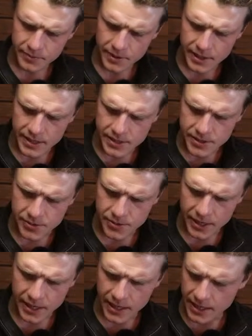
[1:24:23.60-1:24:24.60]
is to
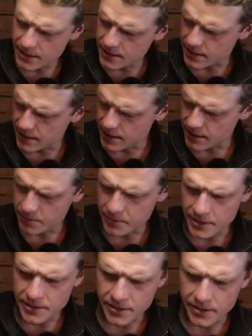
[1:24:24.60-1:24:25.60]
add a little
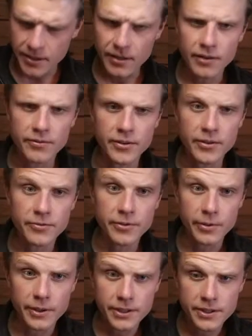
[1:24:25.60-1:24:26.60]
bit of
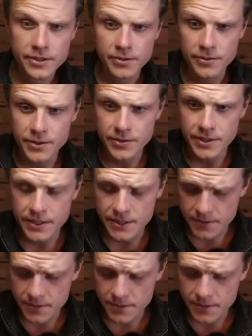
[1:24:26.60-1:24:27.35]
foliage to the trees.